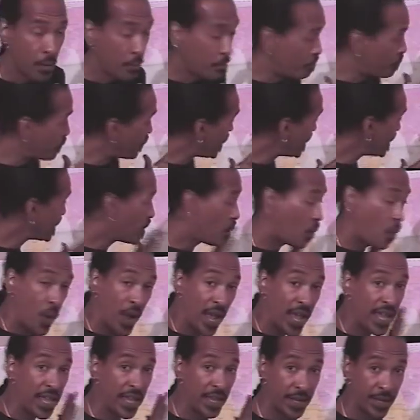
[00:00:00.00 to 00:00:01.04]
break
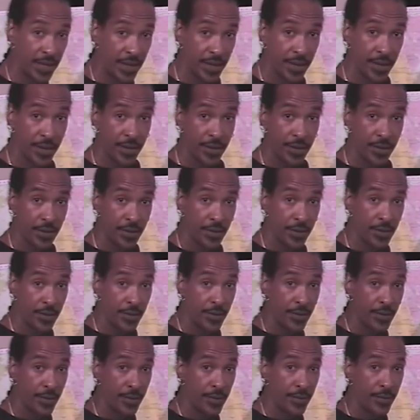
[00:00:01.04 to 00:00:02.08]
away
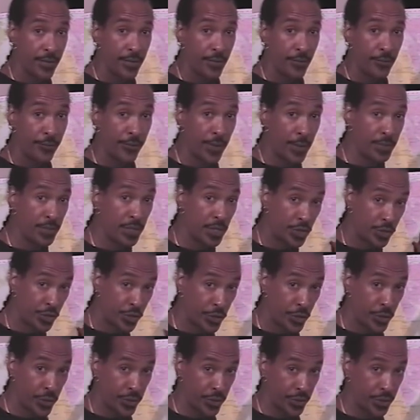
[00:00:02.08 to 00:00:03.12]
from the
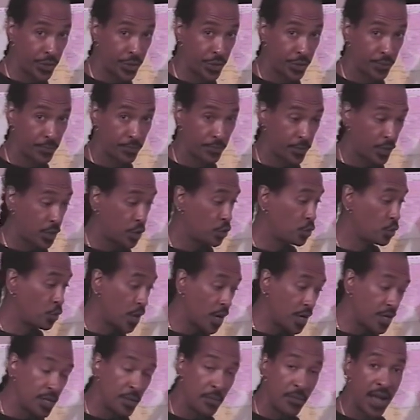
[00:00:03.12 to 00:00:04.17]
church to
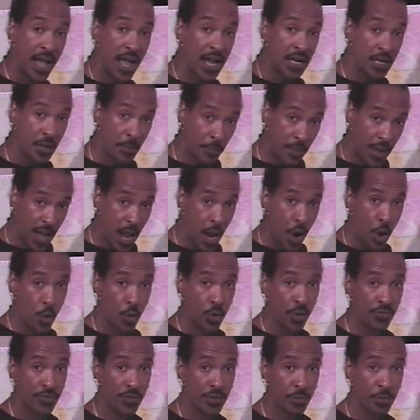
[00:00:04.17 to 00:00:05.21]
undermine the power
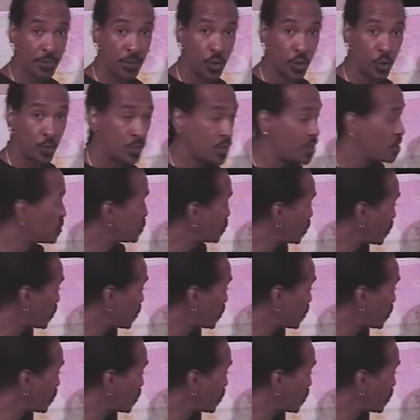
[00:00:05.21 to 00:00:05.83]
of the Pope so